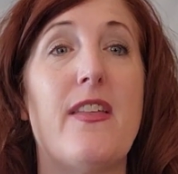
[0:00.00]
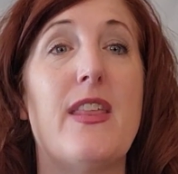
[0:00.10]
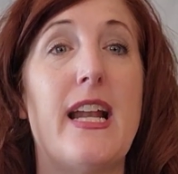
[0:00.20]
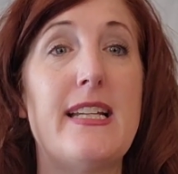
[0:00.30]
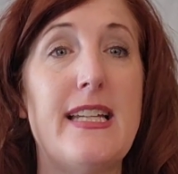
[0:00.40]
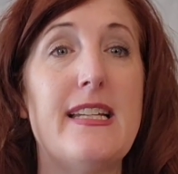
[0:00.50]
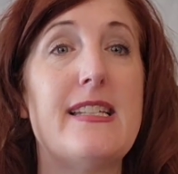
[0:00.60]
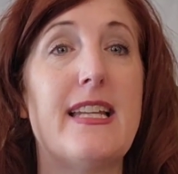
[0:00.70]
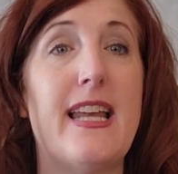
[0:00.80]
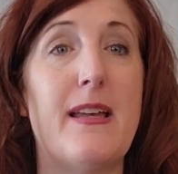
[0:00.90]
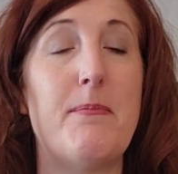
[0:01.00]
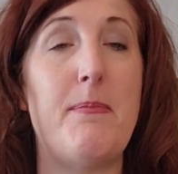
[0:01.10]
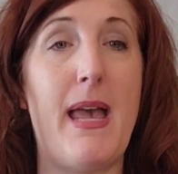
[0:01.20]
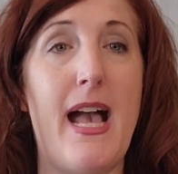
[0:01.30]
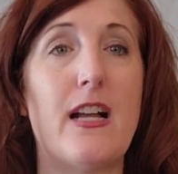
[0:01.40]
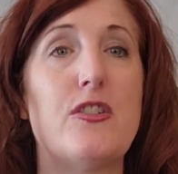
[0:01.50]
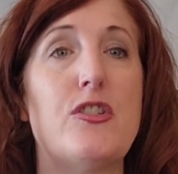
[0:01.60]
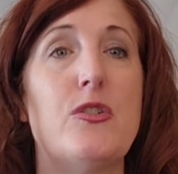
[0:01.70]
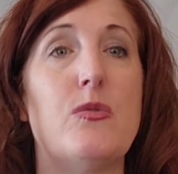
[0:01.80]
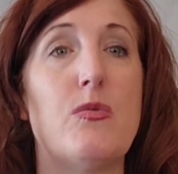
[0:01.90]
that I need to get back
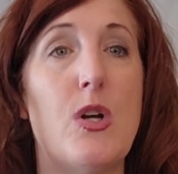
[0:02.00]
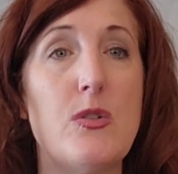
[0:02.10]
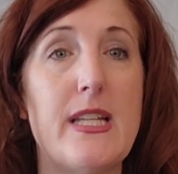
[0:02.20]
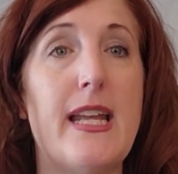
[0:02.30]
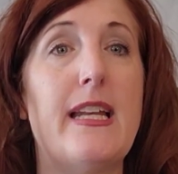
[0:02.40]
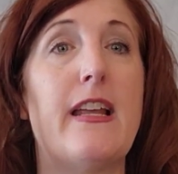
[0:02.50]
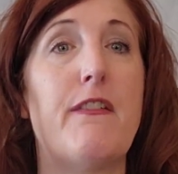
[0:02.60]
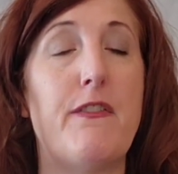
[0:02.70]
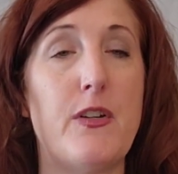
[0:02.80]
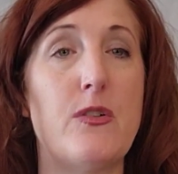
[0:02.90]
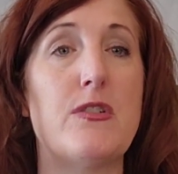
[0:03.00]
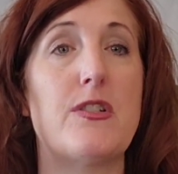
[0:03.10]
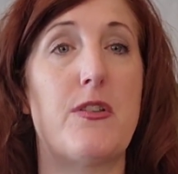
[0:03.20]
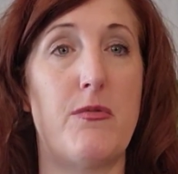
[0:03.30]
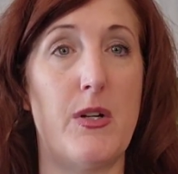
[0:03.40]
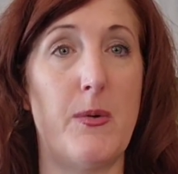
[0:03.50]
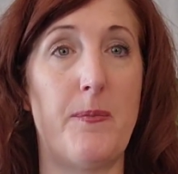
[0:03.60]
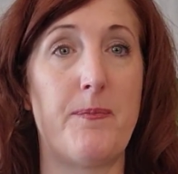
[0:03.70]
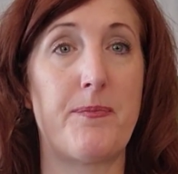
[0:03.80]
to rotating foods through.